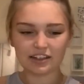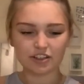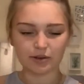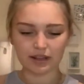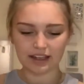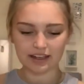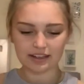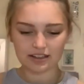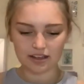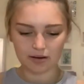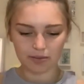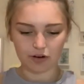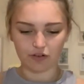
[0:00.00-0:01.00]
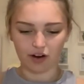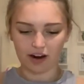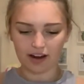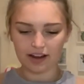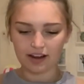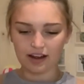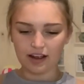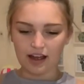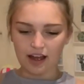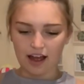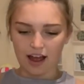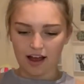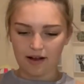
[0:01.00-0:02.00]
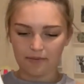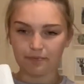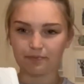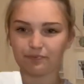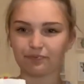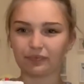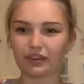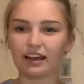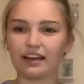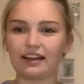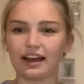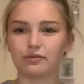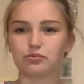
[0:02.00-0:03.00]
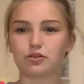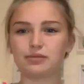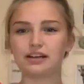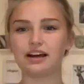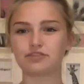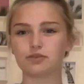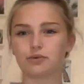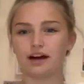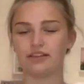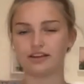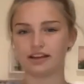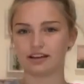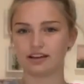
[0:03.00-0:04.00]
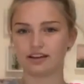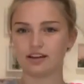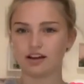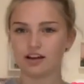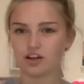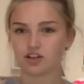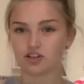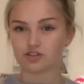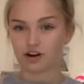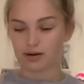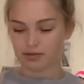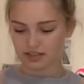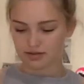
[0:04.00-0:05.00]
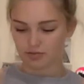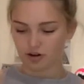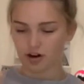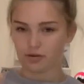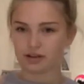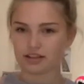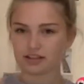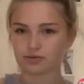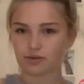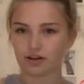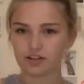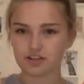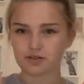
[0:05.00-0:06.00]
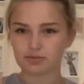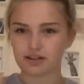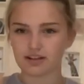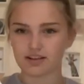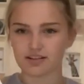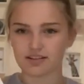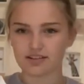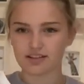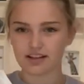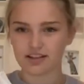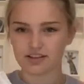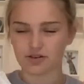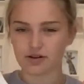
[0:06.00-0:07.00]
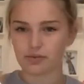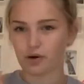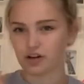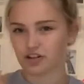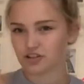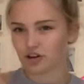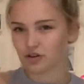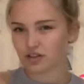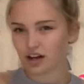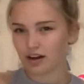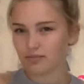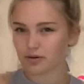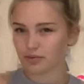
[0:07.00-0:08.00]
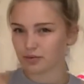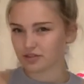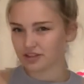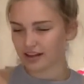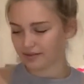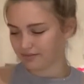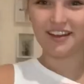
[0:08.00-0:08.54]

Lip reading: So I think it's going to be all right. Again, probably have to wear the strapless bra with this one just because it's only one shoulder, but we'll see.